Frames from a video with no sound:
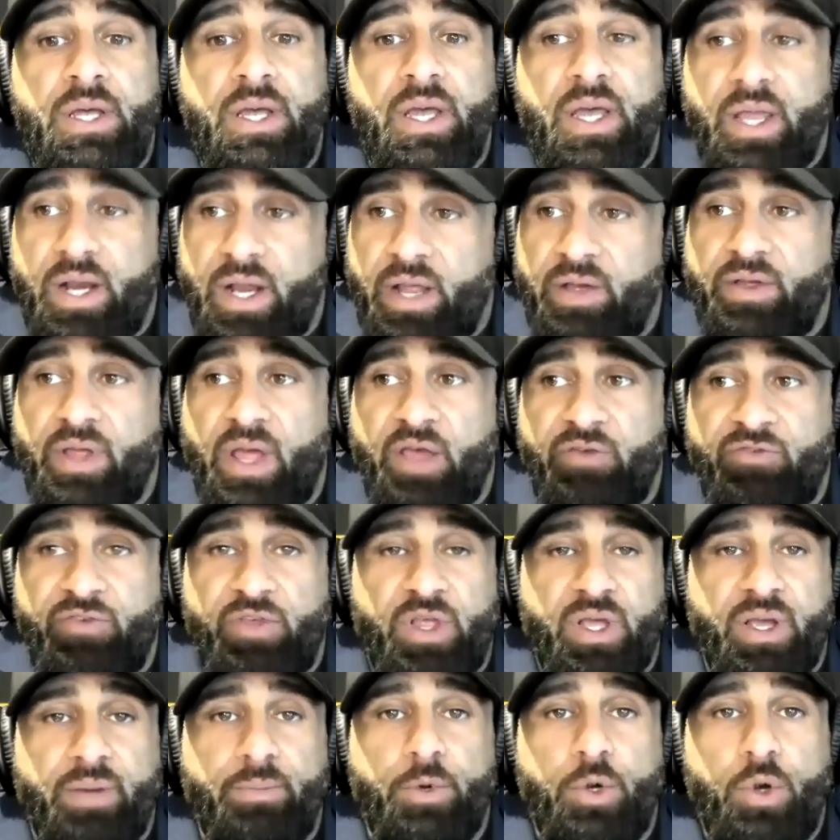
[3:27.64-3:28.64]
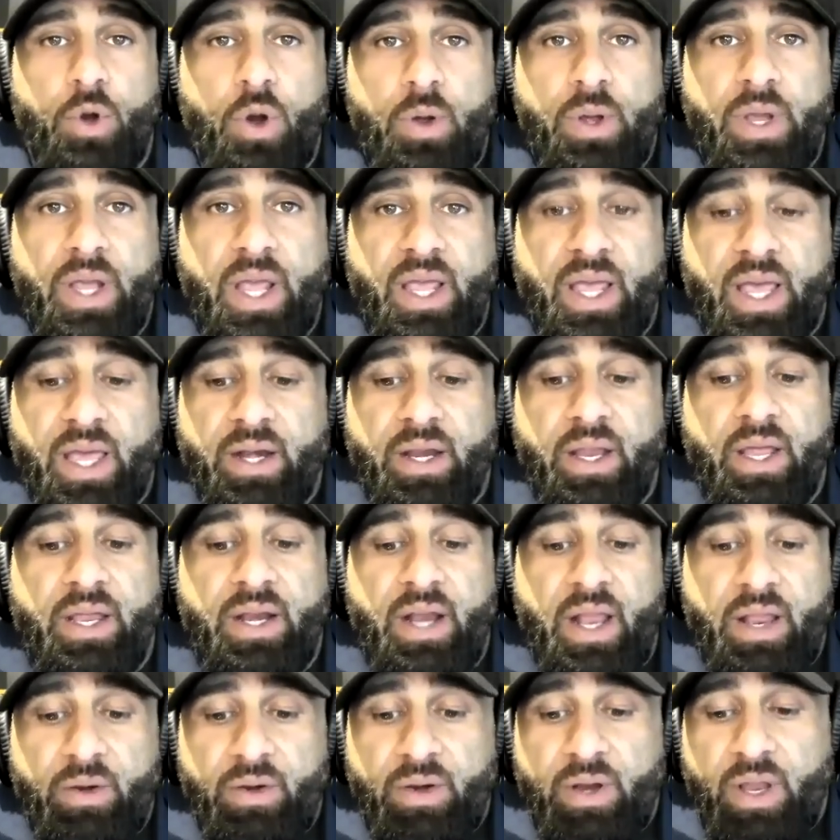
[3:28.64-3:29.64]
and I feel like I'm growing again.
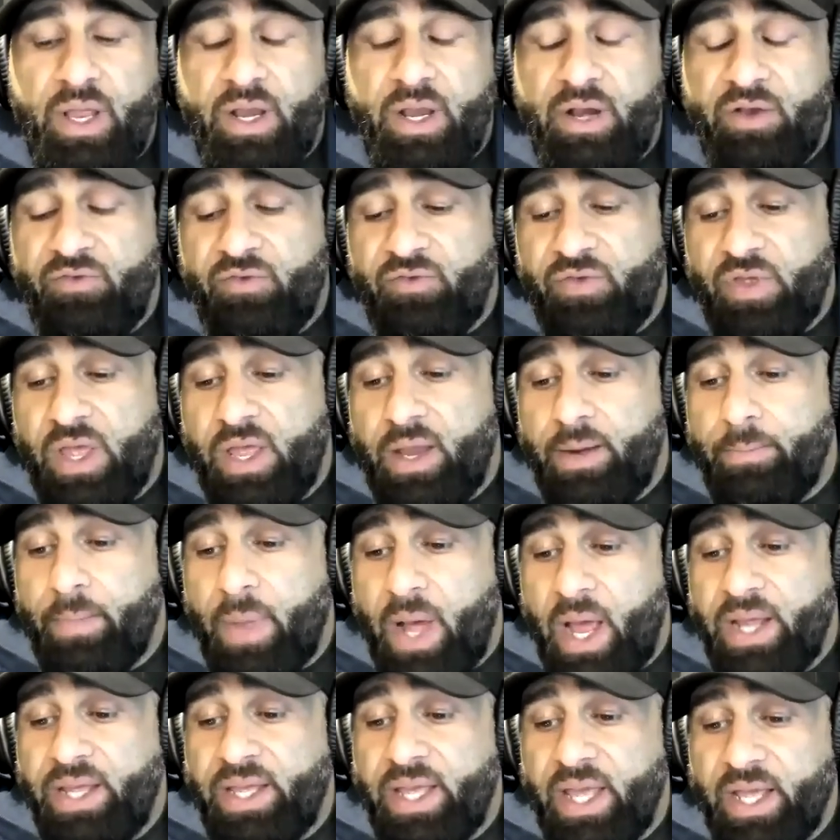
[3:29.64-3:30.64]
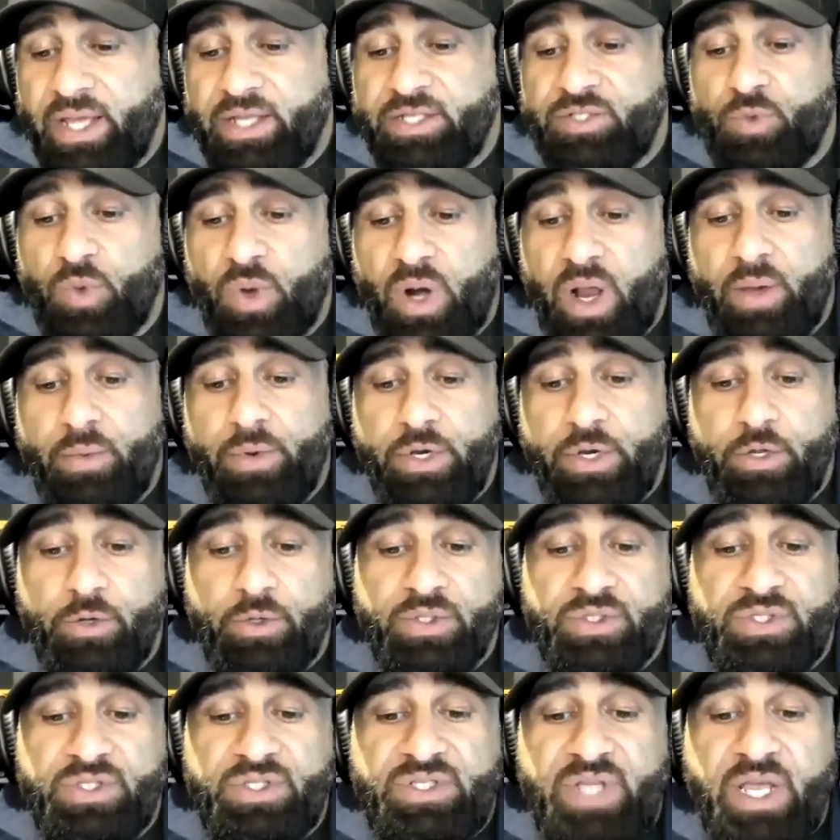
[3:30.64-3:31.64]
And in my case, what I would do
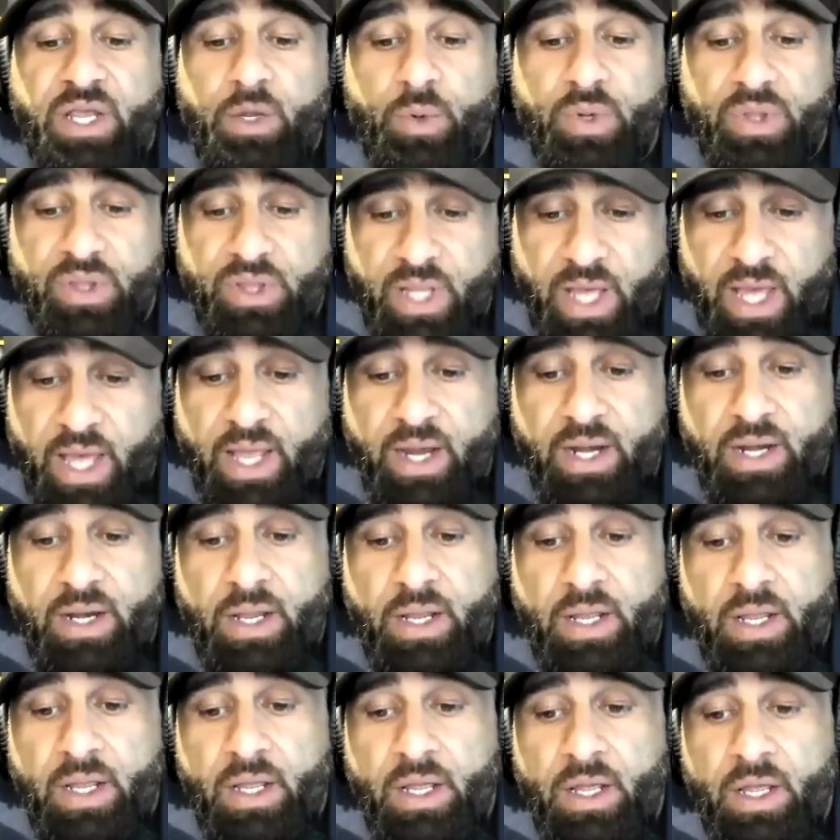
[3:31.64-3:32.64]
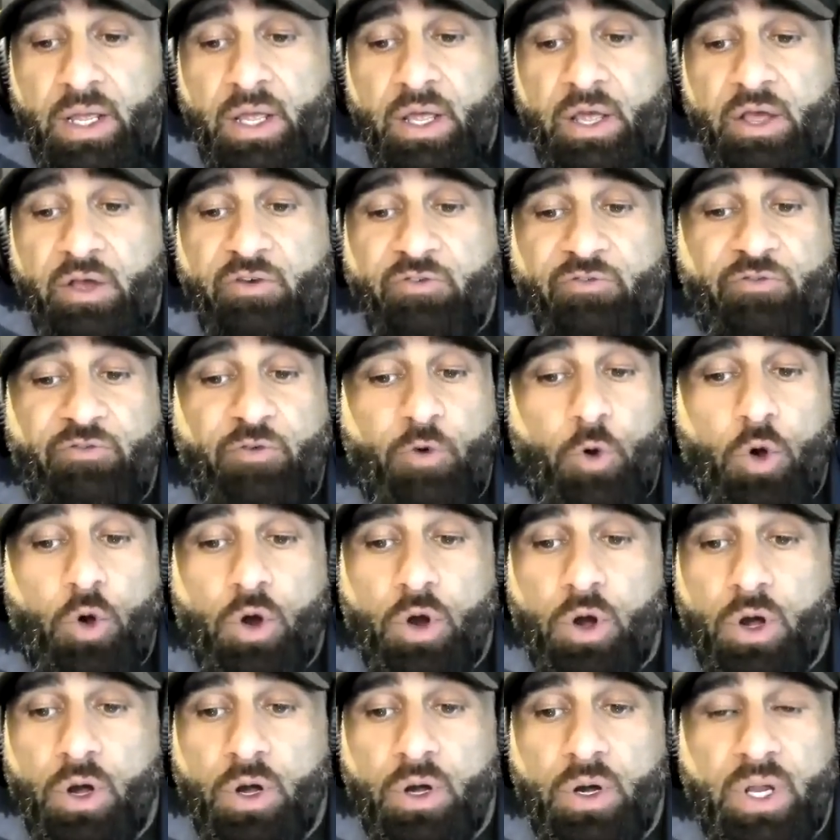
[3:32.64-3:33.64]
is stick with that
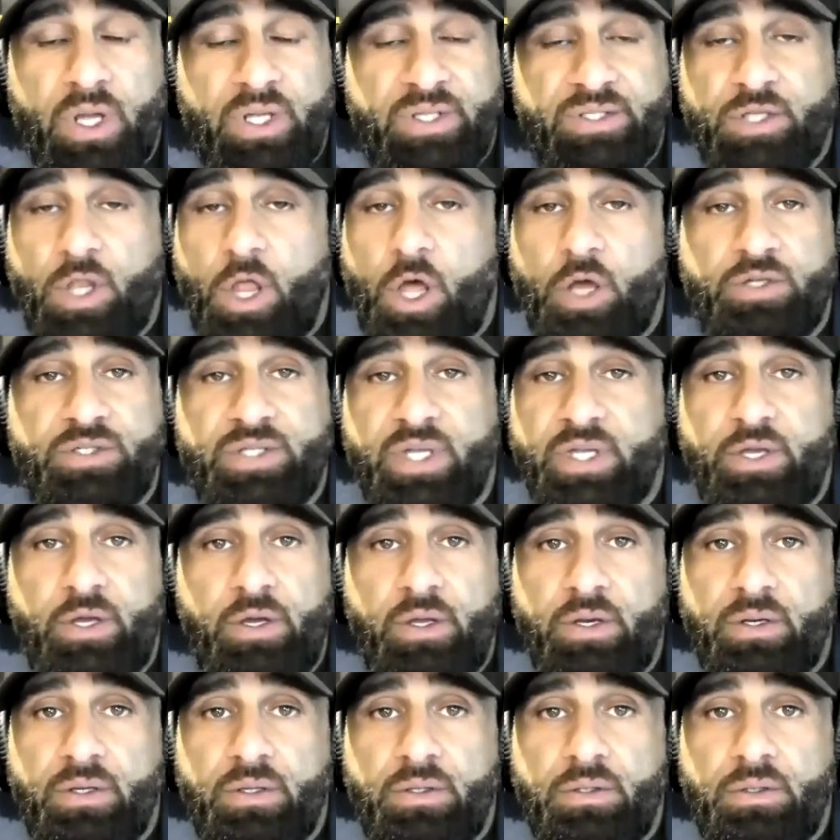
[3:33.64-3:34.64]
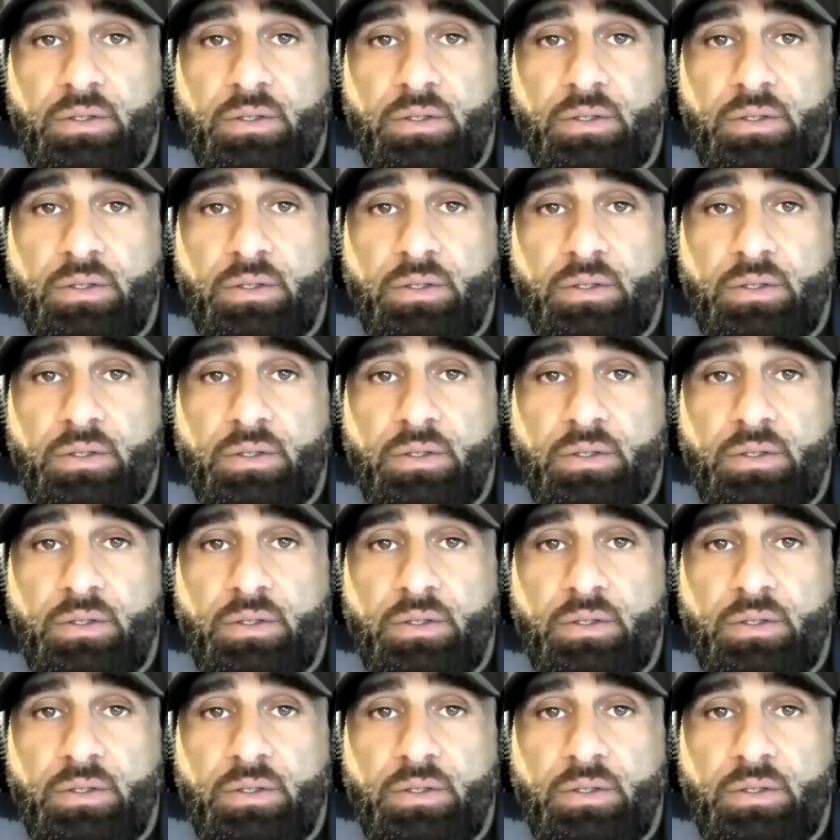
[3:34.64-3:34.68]
for as long as I could.